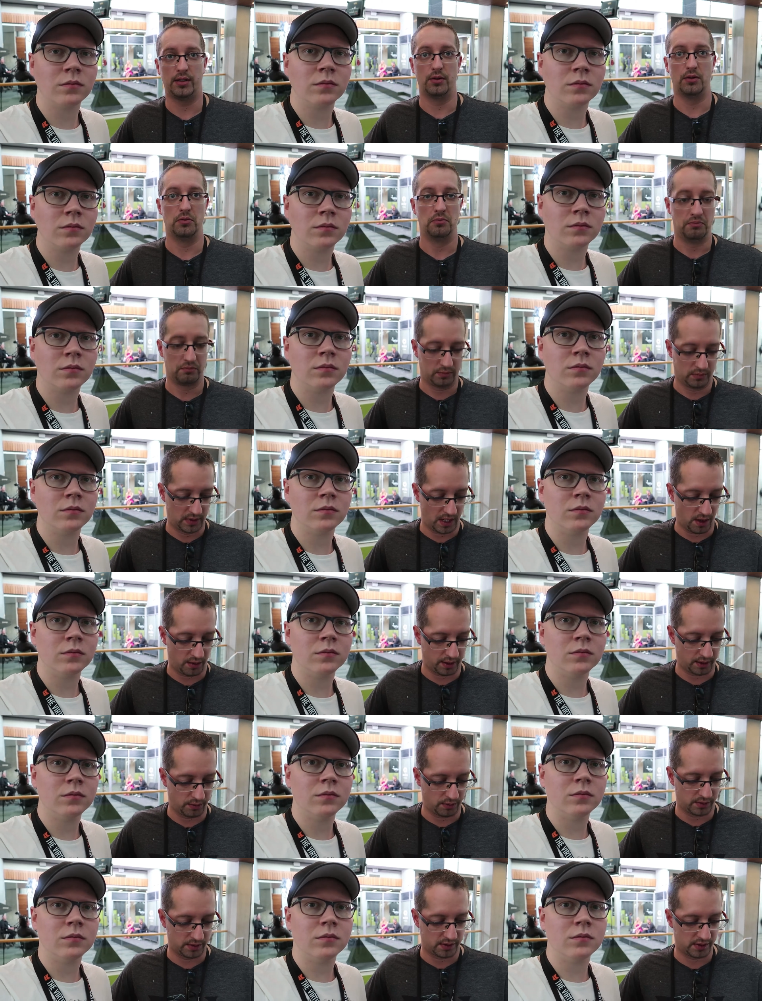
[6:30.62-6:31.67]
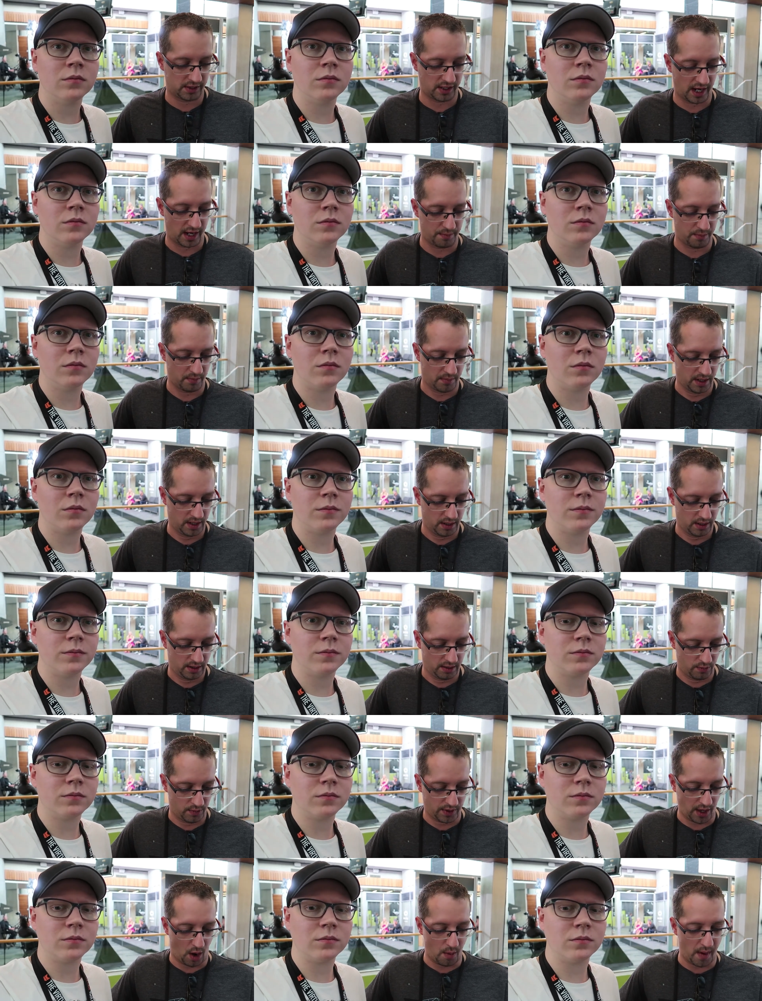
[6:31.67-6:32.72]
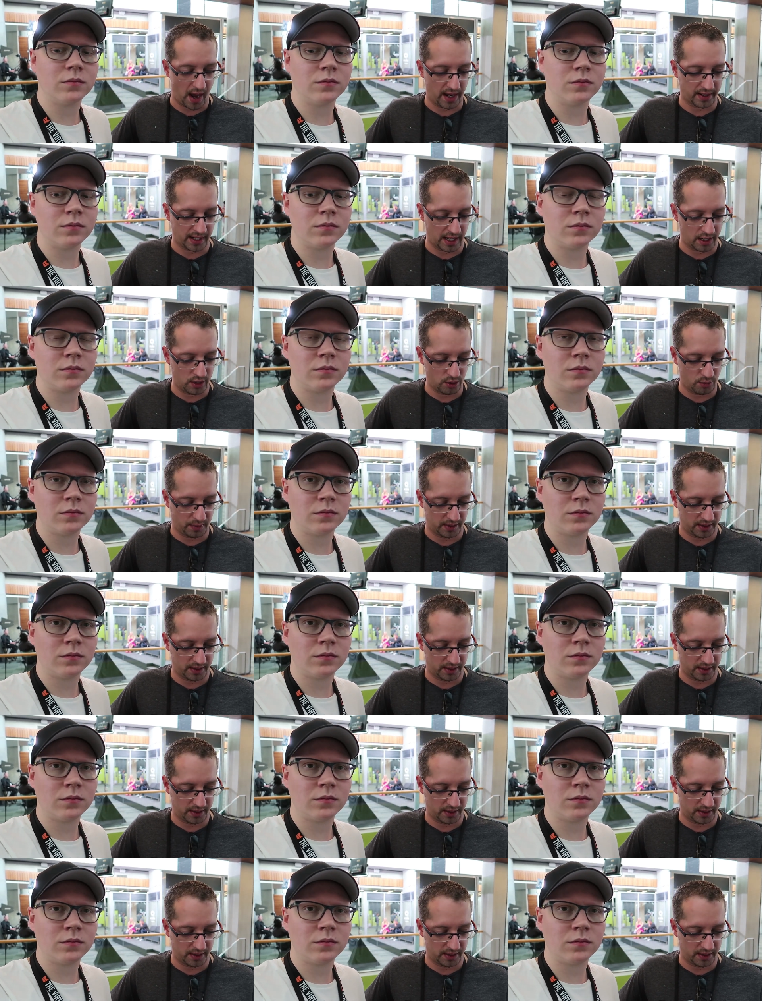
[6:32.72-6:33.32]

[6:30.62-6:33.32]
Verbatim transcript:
Speaker 1: you now can do the same without buying that new